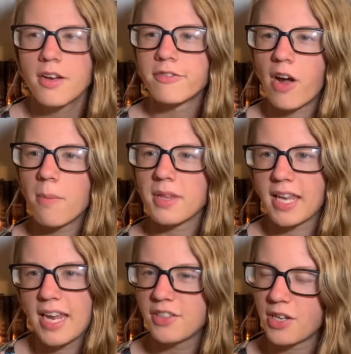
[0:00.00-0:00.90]
from the
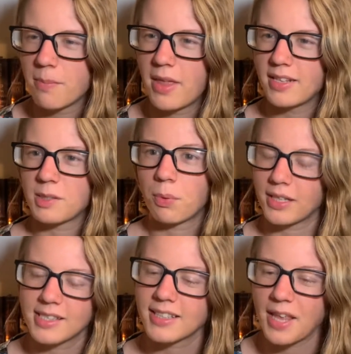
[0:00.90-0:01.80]
kingdom that is
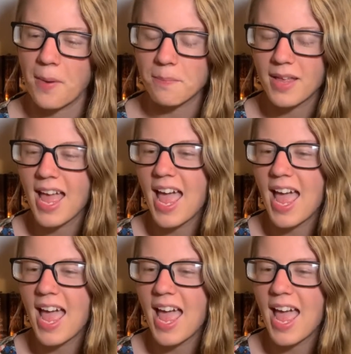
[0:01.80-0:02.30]
oppressing them.